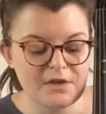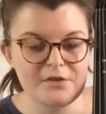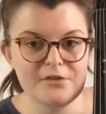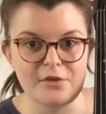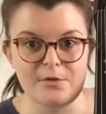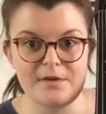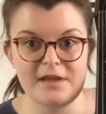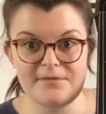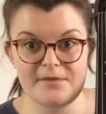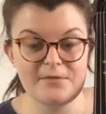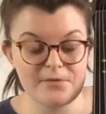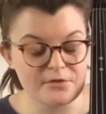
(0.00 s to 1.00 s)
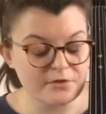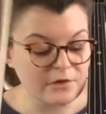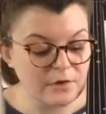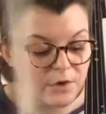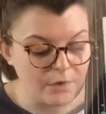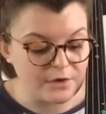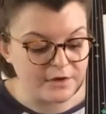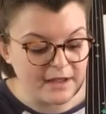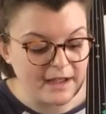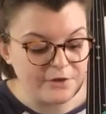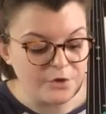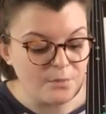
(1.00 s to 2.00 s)
So even if you just look
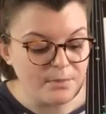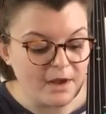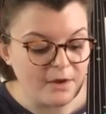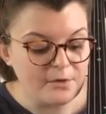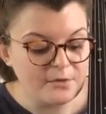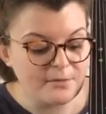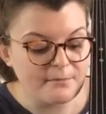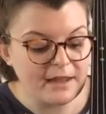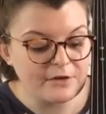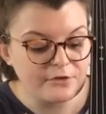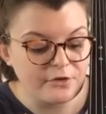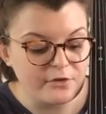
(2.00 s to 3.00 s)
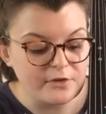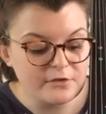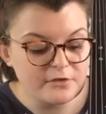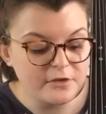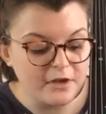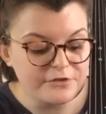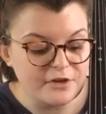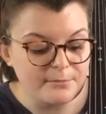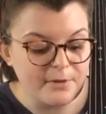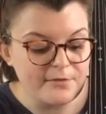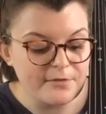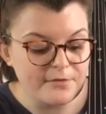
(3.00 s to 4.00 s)
at your bow, make sure it's touching
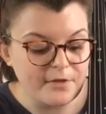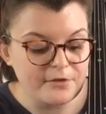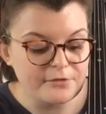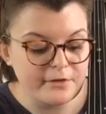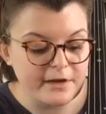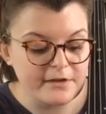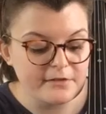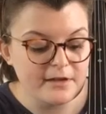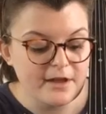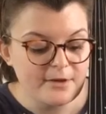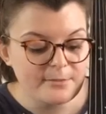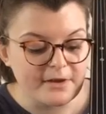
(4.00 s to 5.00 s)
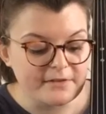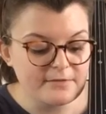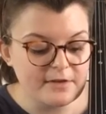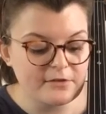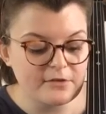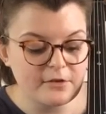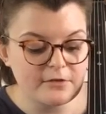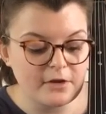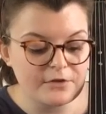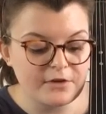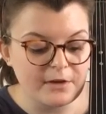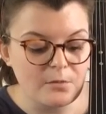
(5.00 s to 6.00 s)
both of those strings, because if it's just
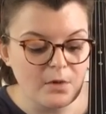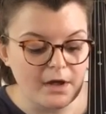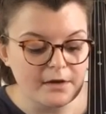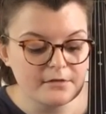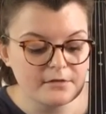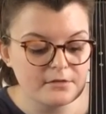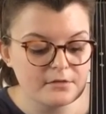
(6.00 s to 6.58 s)
touching one,